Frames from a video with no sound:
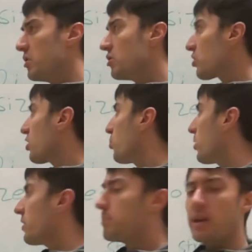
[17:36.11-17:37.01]
You're going to
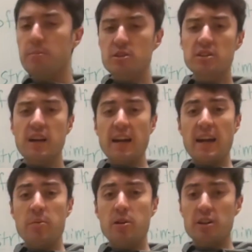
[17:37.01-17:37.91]
want to be able to
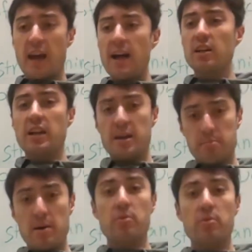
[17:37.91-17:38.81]
dynamically allocate
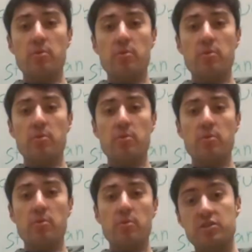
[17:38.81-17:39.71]
memory
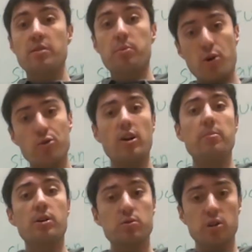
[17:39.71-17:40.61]
as the
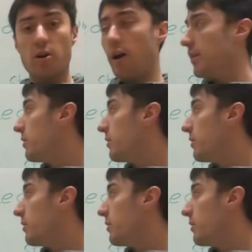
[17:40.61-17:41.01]
program goes on.